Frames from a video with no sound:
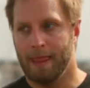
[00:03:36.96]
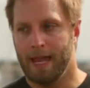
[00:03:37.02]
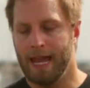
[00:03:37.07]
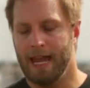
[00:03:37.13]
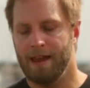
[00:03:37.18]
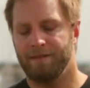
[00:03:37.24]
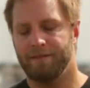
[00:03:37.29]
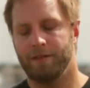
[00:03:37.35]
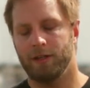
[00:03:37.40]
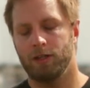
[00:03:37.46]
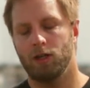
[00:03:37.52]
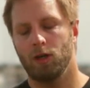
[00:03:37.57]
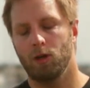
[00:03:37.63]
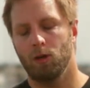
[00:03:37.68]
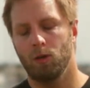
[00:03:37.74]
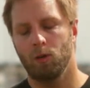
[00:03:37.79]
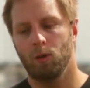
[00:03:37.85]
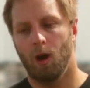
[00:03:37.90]
If
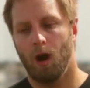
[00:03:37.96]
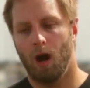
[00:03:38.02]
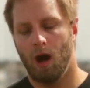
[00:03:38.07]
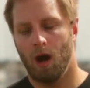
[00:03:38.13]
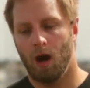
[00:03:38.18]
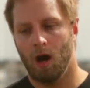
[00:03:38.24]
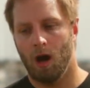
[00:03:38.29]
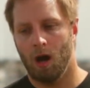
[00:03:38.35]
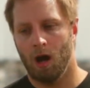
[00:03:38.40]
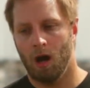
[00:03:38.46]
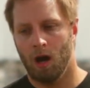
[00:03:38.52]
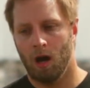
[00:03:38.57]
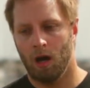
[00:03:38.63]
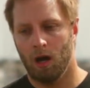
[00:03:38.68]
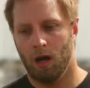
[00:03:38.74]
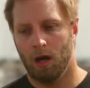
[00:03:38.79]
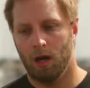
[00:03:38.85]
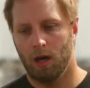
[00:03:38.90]
you
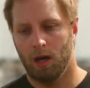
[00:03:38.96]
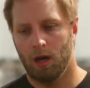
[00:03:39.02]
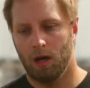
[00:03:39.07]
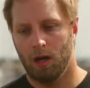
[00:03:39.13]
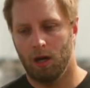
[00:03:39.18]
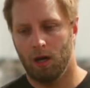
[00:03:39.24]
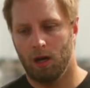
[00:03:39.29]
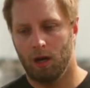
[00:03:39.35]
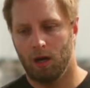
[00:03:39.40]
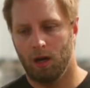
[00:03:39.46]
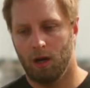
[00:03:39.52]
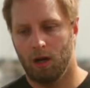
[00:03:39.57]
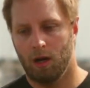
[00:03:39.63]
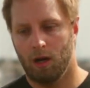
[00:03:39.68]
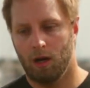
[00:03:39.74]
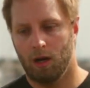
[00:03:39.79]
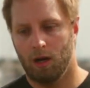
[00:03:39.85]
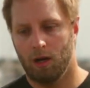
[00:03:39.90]
are
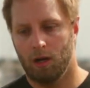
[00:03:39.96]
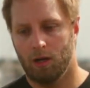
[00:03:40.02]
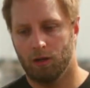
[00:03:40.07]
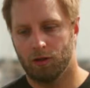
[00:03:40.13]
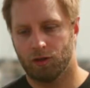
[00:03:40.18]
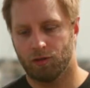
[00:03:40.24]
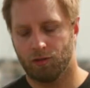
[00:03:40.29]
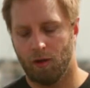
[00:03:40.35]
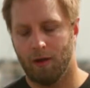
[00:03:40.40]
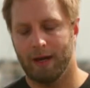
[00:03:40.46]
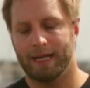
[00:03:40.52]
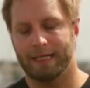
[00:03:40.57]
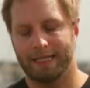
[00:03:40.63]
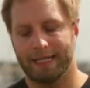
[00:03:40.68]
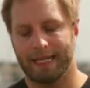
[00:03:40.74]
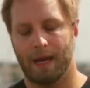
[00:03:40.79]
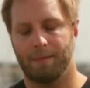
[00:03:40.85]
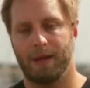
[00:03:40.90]
trying
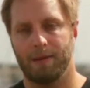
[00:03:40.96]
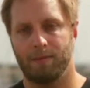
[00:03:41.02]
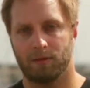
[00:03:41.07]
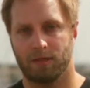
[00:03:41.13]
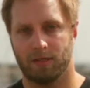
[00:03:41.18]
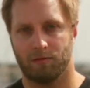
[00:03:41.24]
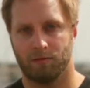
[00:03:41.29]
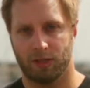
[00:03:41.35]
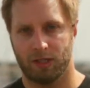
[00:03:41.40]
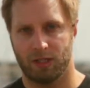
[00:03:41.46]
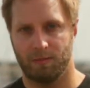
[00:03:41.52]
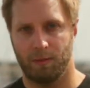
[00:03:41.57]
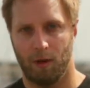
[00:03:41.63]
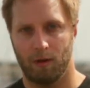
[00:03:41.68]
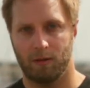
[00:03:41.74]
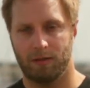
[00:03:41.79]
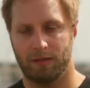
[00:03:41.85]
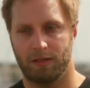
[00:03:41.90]
to get people to
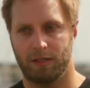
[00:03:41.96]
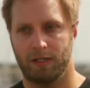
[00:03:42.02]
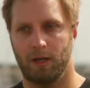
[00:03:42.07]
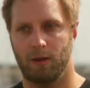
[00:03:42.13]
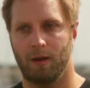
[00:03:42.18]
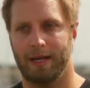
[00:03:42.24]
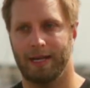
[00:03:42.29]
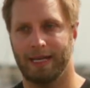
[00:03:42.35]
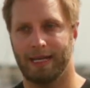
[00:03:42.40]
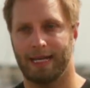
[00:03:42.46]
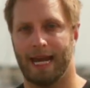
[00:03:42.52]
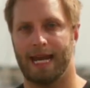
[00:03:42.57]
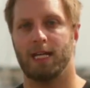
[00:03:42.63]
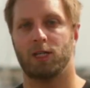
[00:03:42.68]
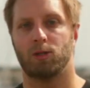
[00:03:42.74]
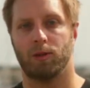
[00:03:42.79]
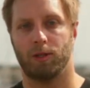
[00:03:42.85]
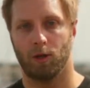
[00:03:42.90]
respond to you and
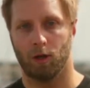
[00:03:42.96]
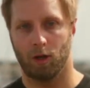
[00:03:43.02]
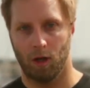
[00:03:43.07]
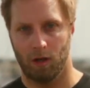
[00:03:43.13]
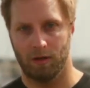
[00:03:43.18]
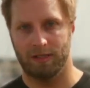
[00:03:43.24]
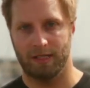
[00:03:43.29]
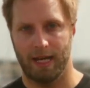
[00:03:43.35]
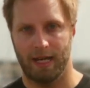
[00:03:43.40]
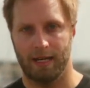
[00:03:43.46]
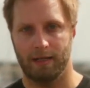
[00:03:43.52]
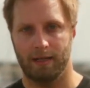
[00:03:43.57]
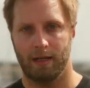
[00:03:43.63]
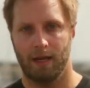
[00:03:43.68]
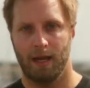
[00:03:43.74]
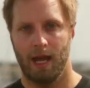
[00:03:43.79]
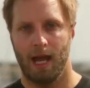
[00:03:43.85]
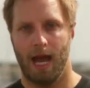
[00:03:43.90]
engage with your content
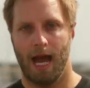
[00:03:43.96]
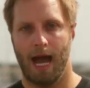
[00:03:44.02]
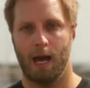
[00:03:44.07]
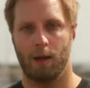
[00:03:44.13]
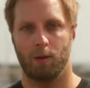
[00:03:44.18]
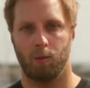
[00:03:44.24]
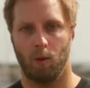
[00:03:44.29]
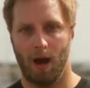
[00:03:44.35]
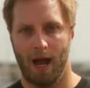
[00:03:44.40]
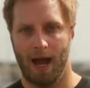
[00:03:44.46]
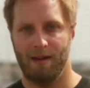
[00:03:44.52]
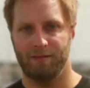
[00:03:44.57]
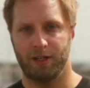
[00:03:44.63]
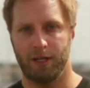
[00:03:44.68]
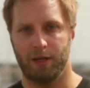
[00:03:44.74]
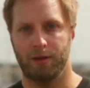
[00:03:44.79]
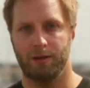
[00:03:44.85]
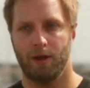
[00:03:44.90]
and what have
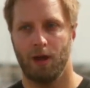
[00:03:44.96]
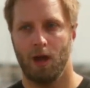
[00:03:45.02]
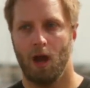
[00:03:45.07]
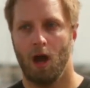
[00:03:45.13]
you,